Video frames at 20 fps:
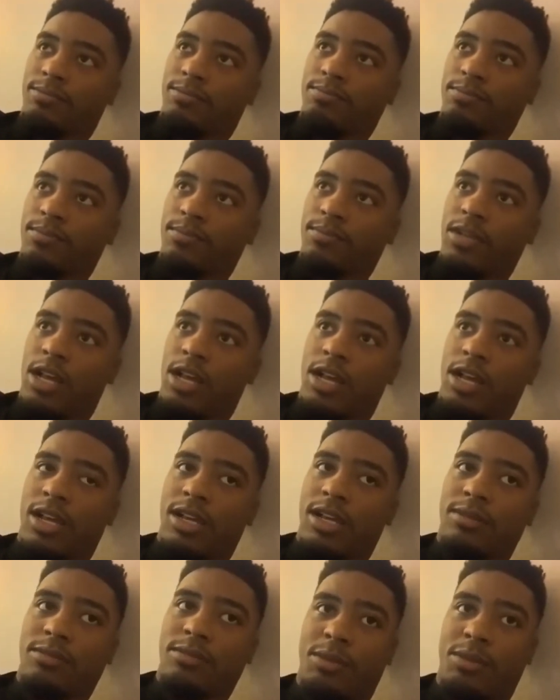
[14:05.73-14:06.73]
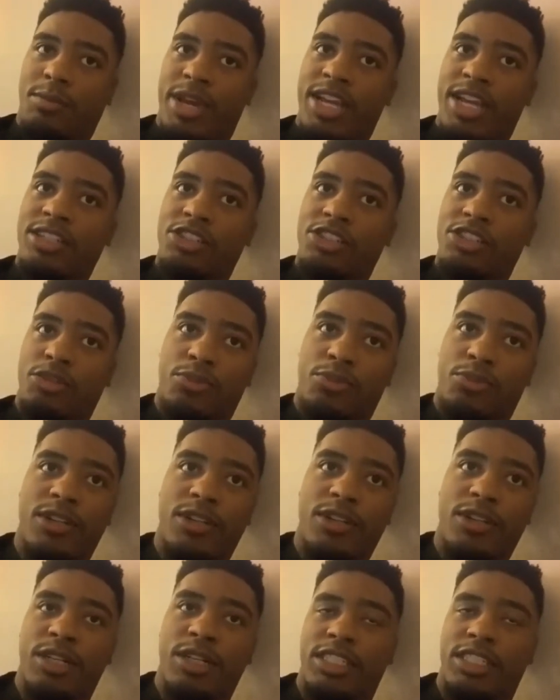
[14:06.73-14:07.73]
the manager pretty much
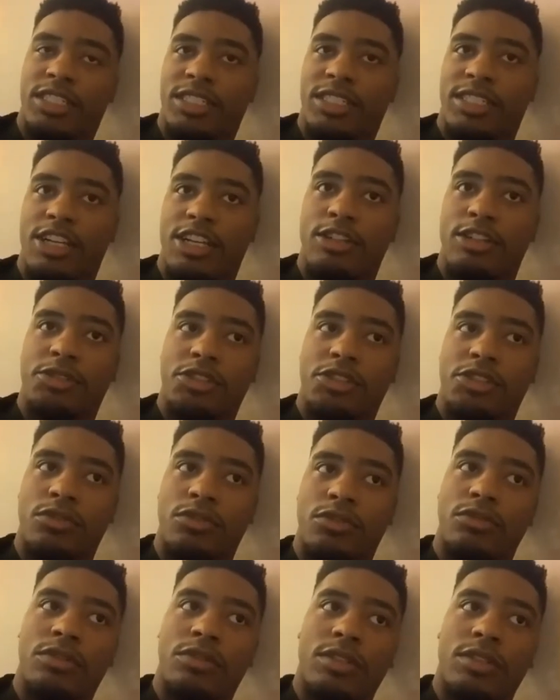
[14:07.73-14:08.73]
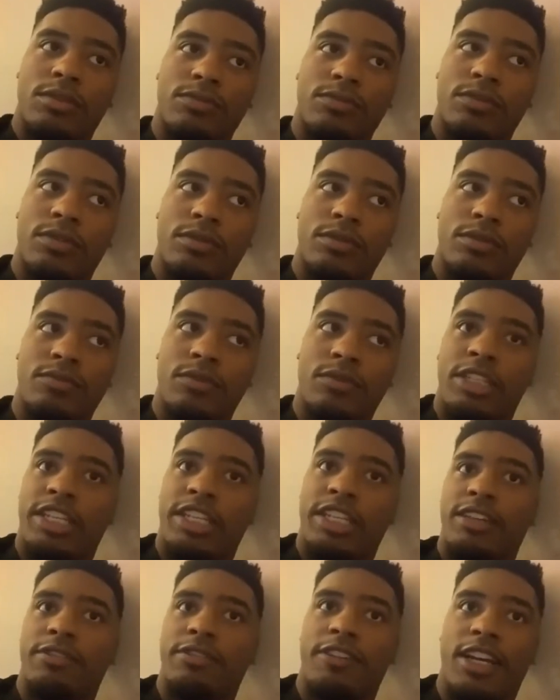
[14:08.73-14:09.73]
just helps you get
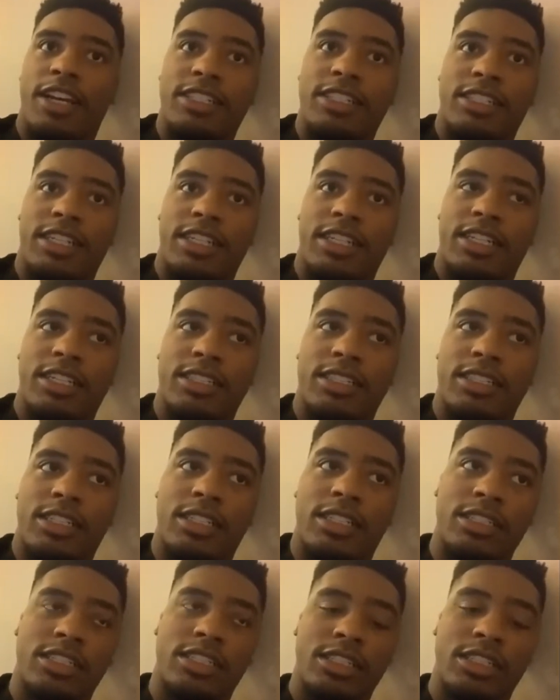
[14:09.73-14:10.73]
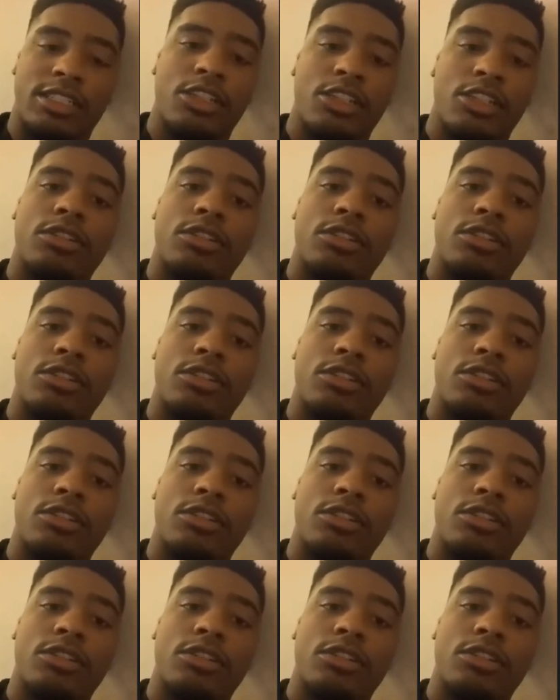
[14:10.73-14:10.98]
fights. I guess he just knows,